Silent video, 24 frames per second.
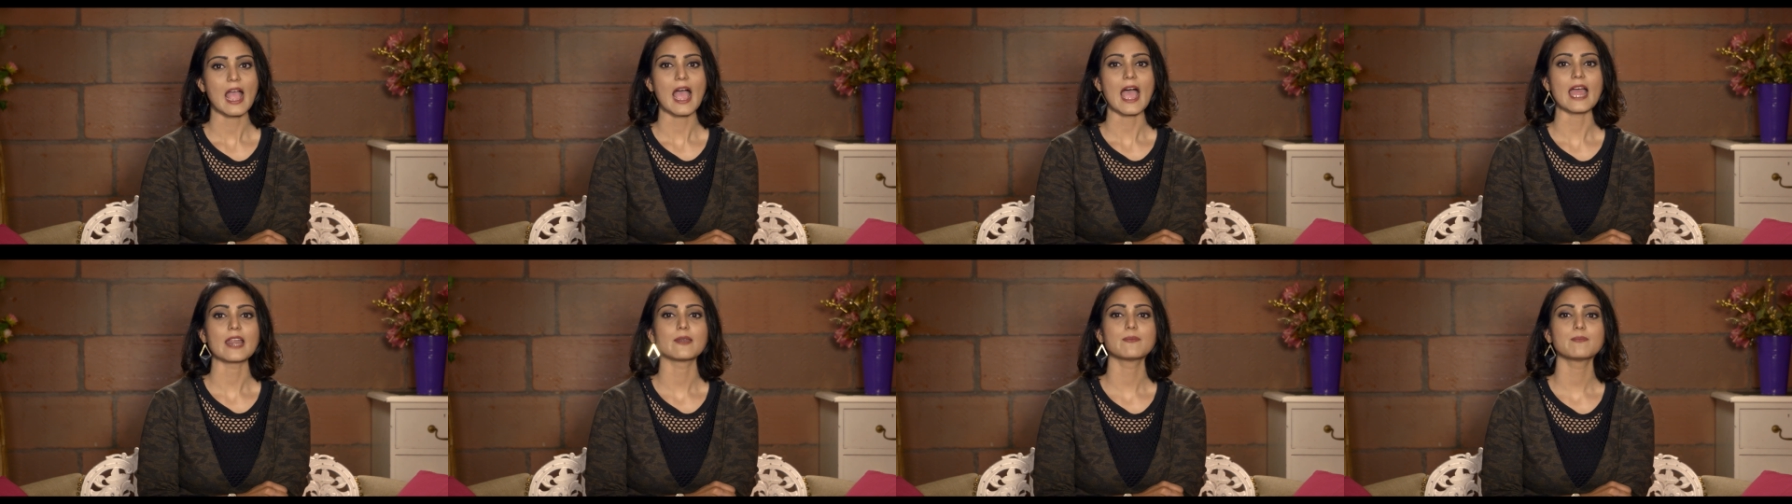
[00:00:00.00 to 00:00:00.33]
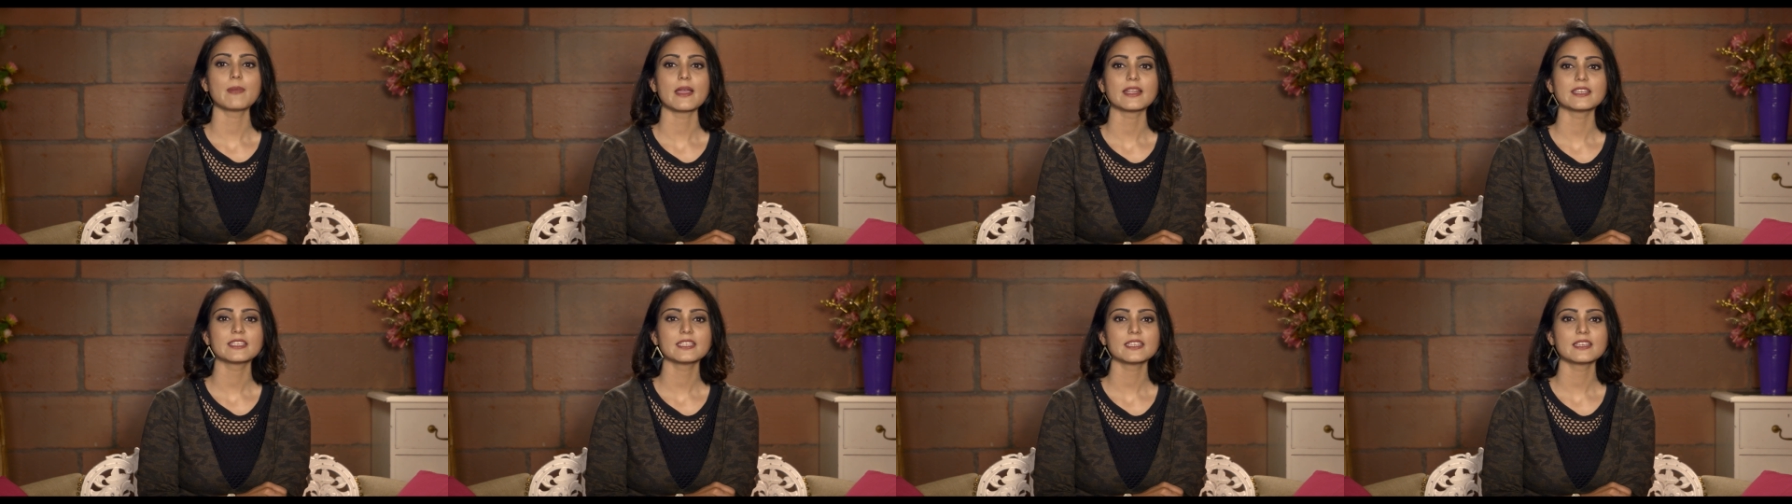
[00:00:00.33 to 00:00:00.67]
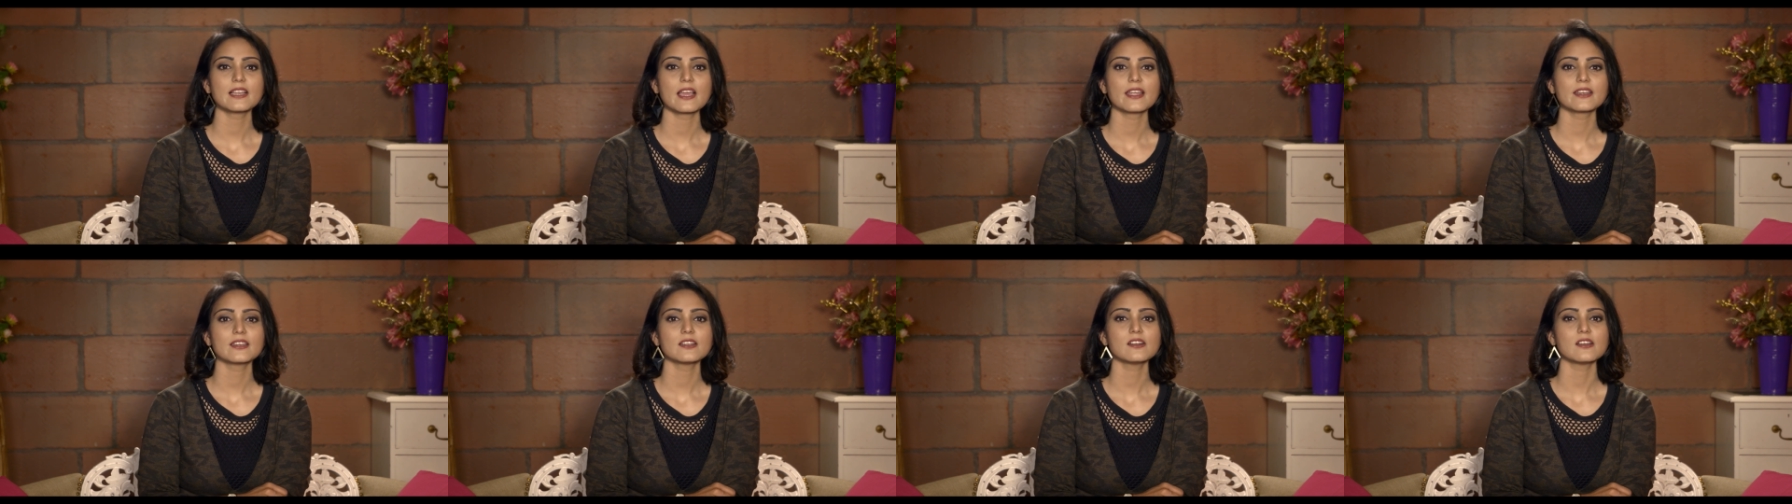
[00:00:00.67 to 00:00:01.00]
And panty
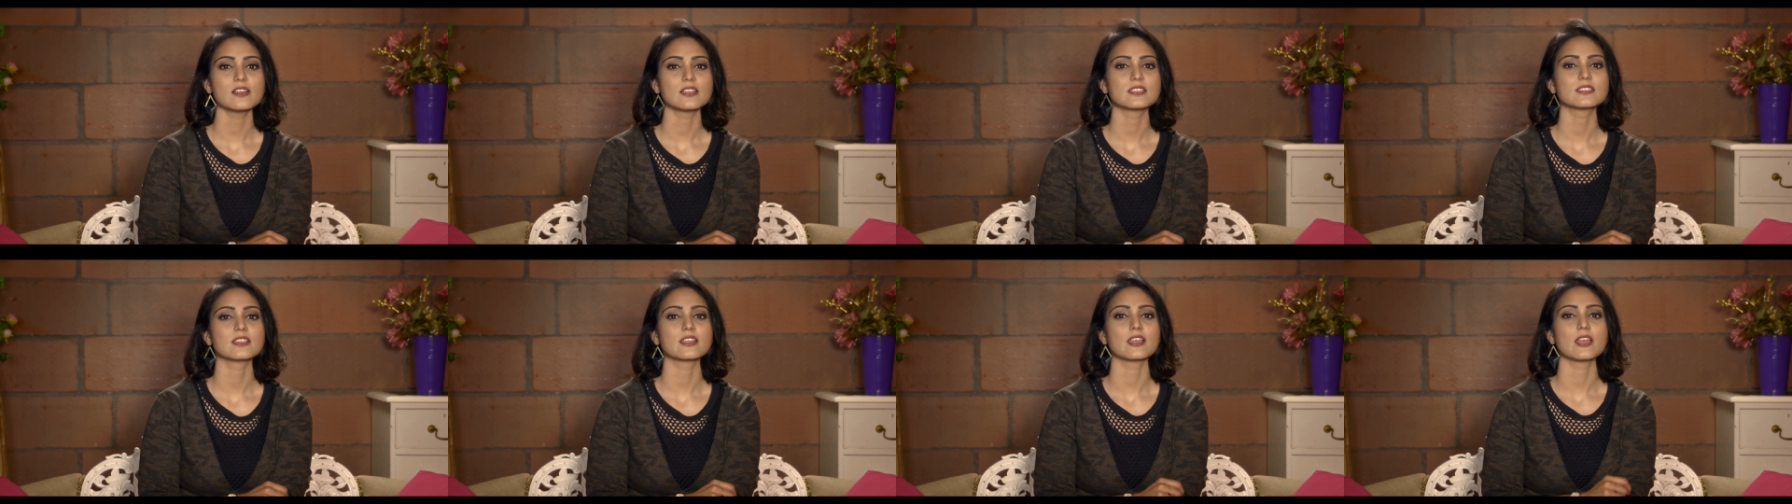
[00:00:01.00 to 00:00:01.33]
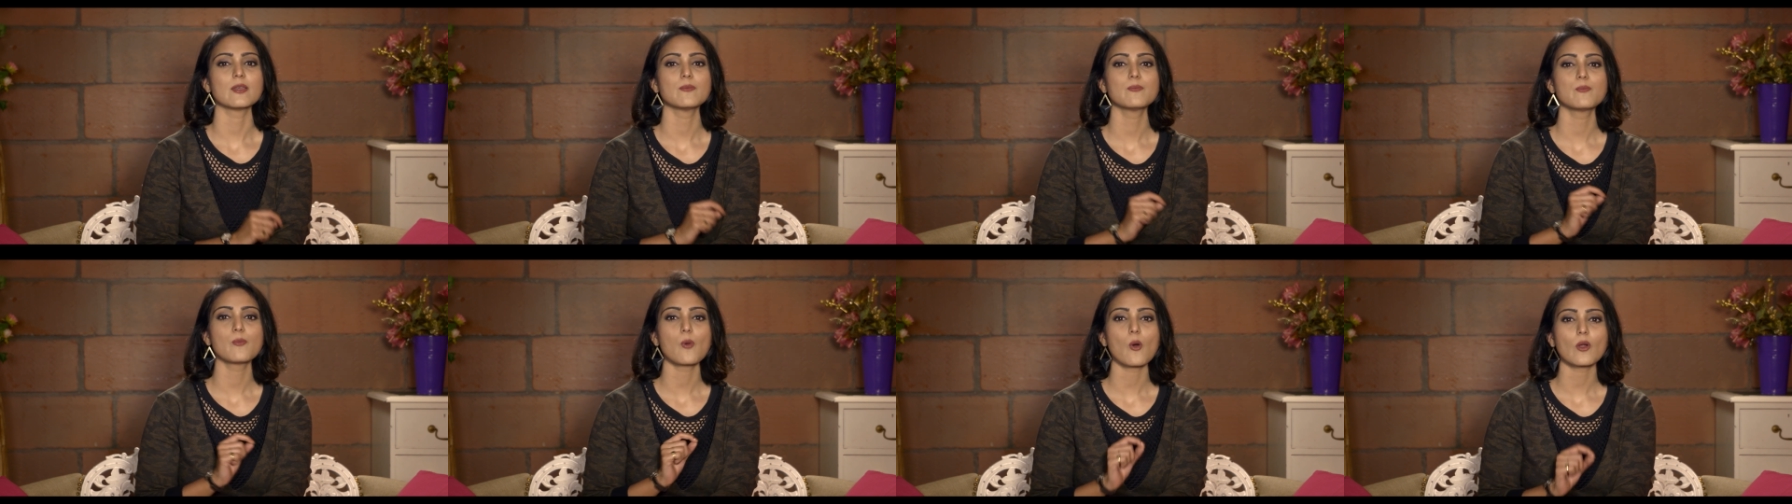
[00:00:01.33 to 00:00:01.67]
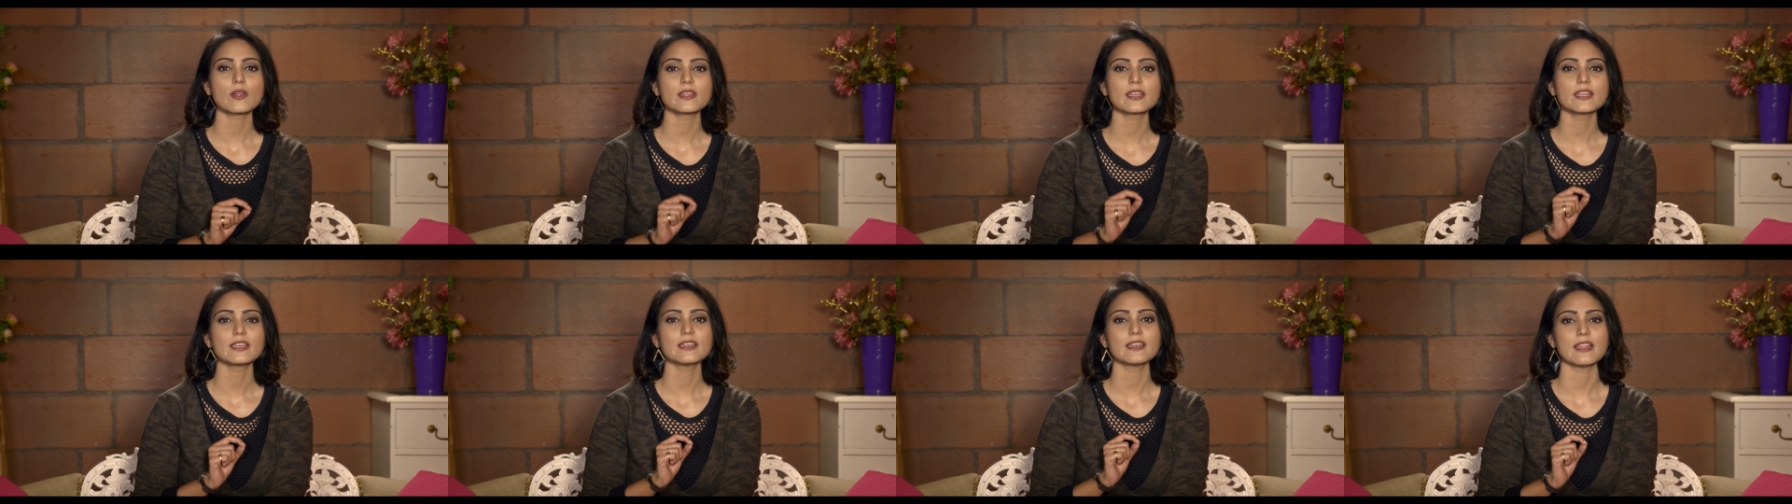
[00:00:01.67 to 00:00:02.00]
liner is an
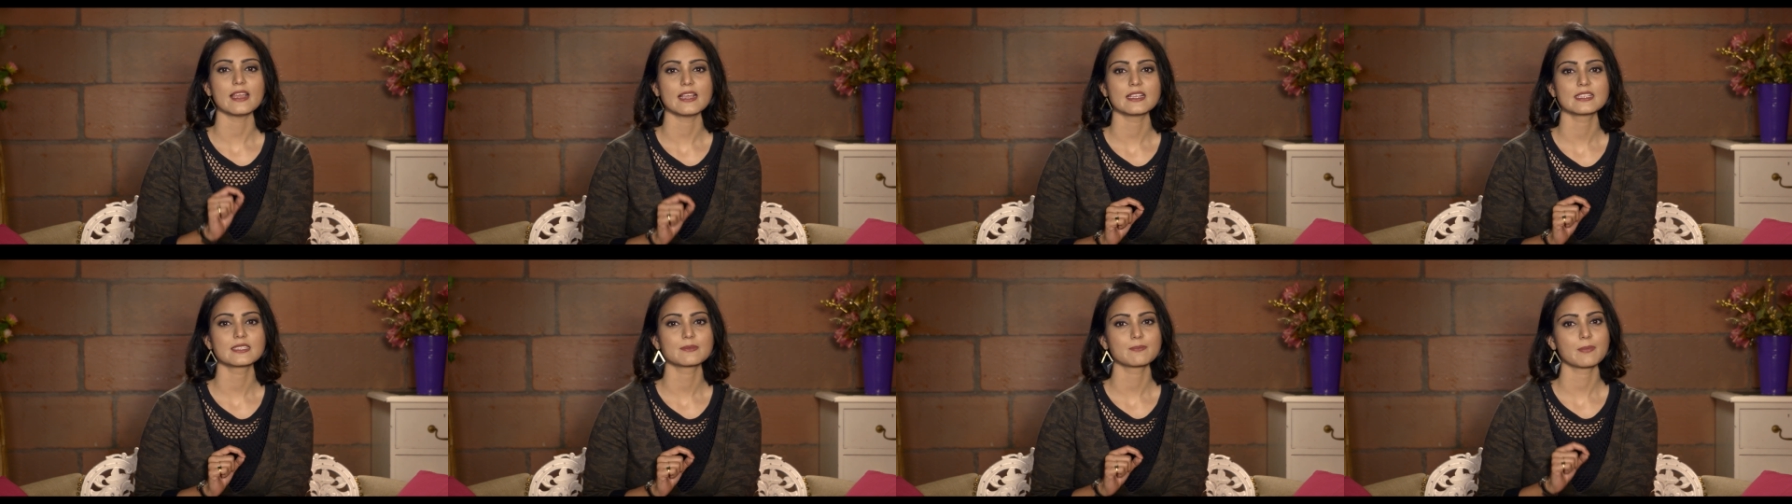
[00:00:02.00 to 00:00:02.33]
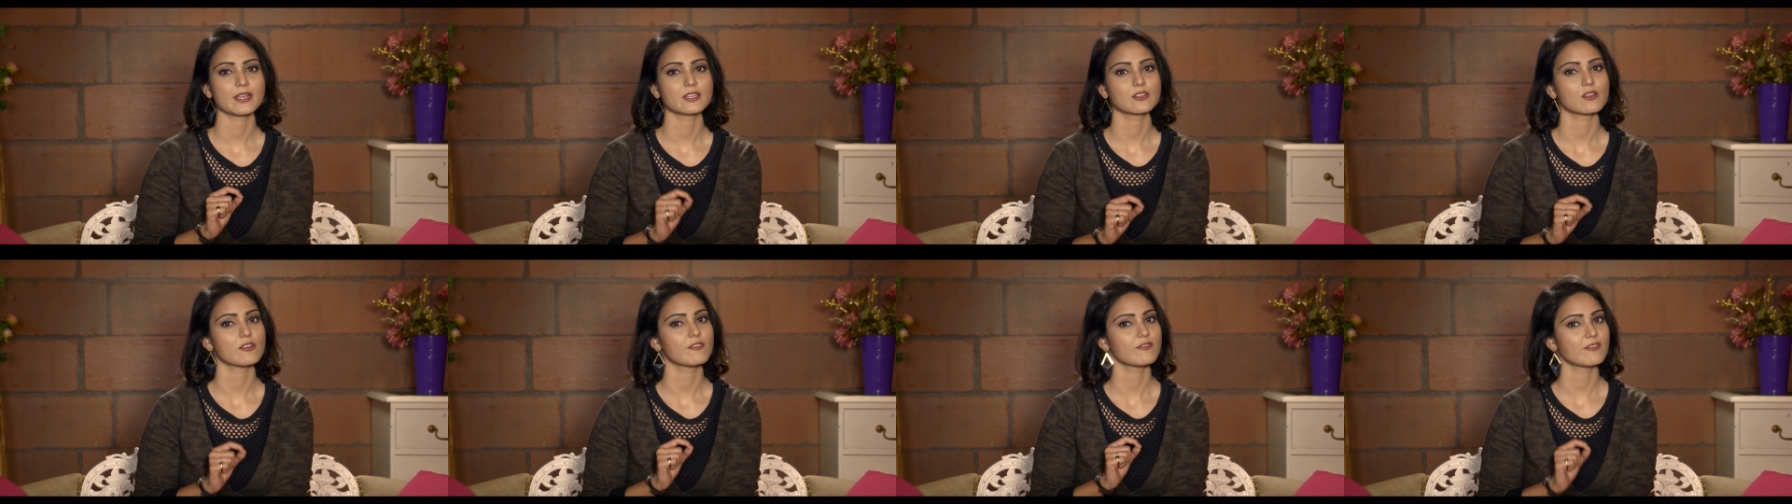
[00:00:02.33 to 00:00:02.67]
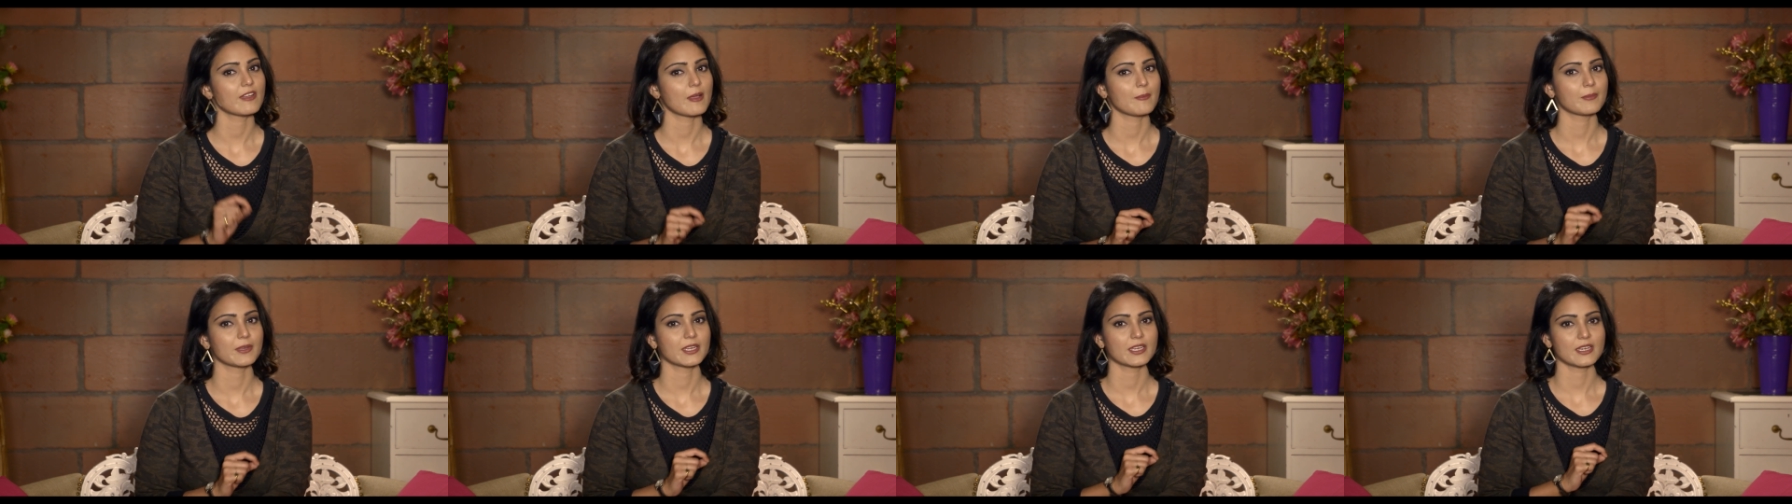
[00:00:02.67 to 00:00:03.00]
important aspect of
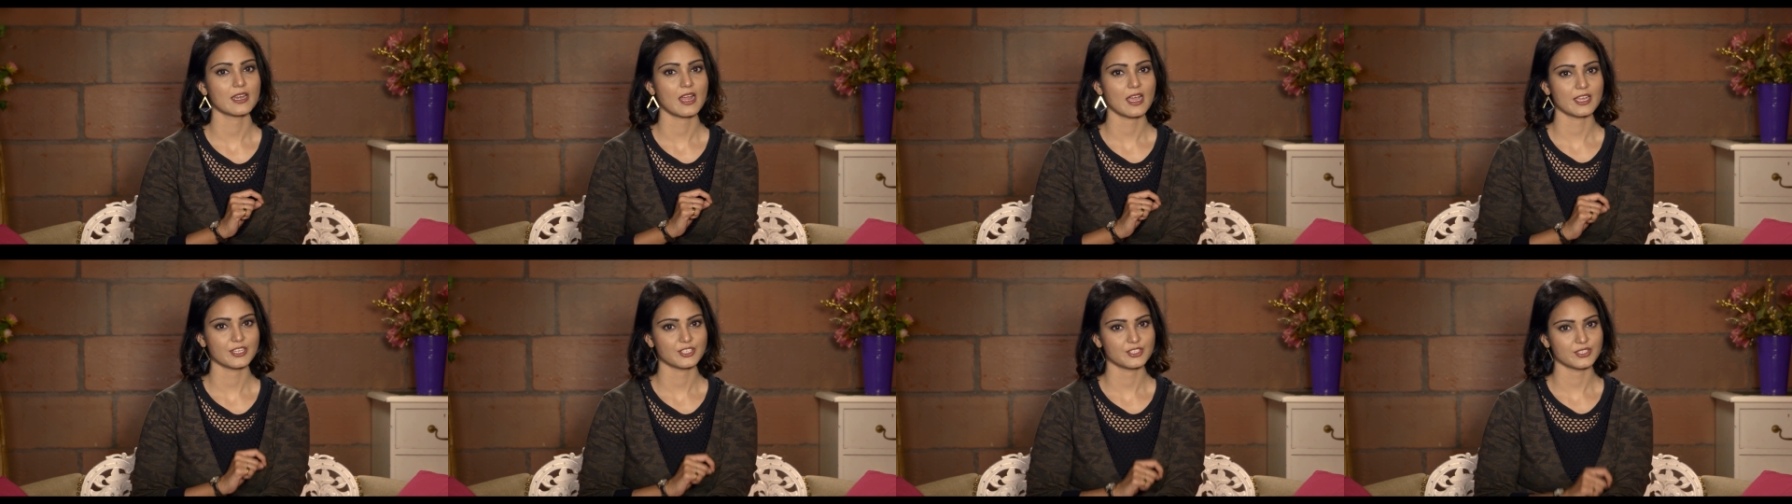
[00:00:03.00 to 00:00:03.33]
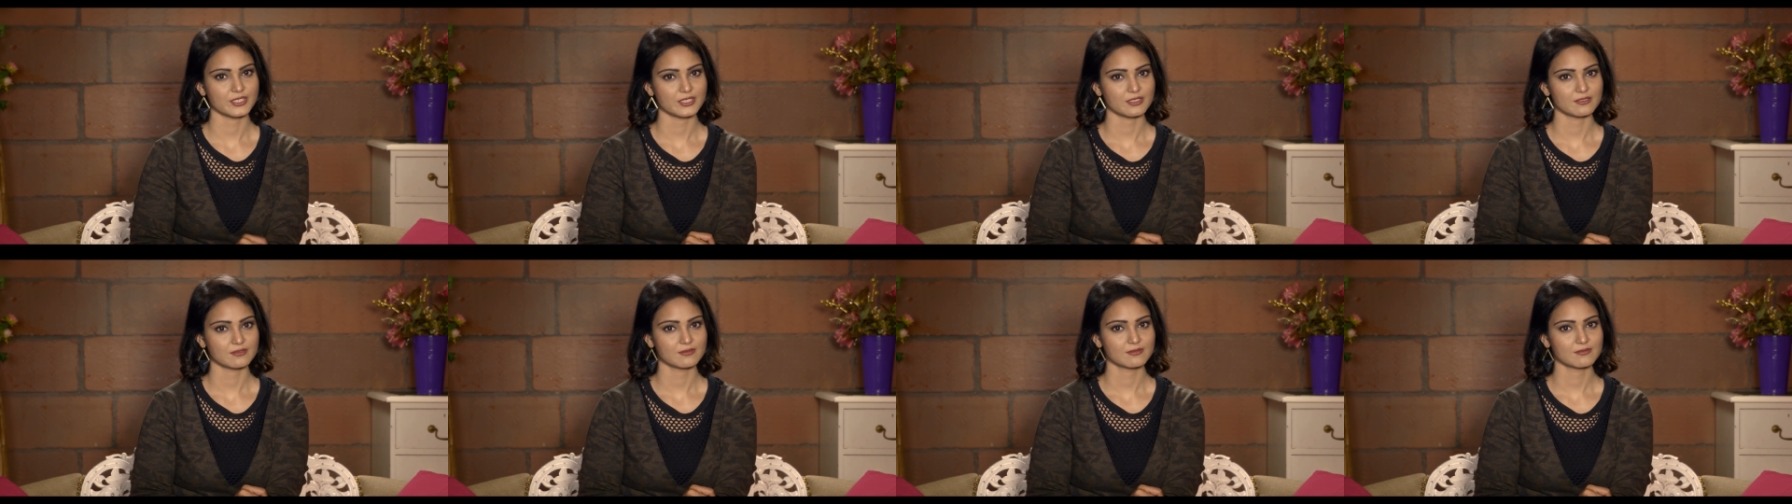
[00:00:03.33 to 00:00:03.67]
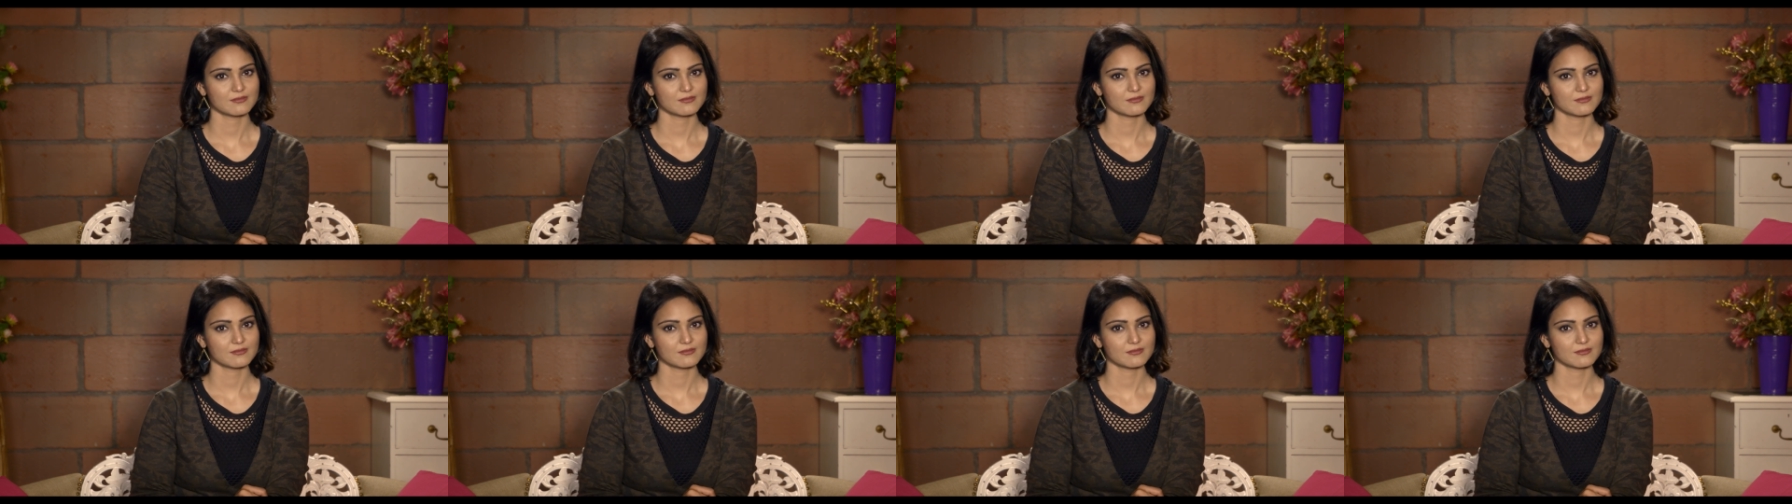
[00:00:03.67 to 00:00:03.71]
feminine hygiene.